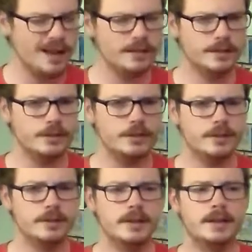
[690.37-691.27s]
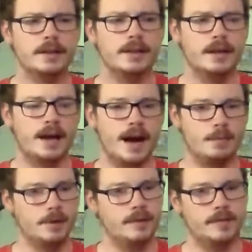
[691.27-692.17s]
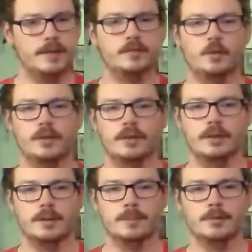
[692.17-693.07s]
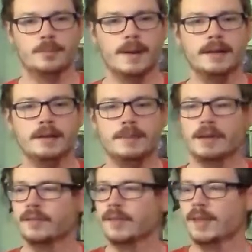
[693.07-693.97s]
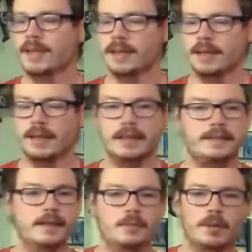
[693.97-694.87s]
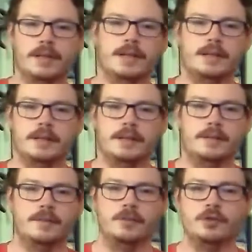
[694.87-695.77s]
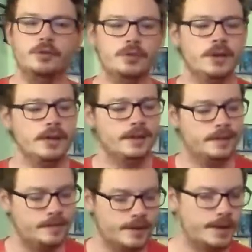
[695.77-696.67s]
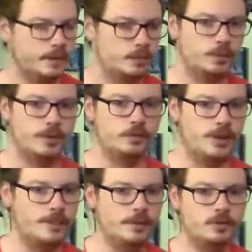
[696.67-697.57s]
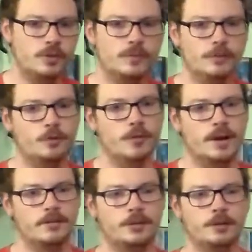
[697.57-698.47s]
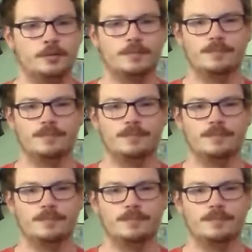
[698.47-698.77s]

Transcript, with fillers: Leonard, I'm going to say he's going to the Clippers, mainly because he did what he needed to do. He set out to win a championship for Toronto.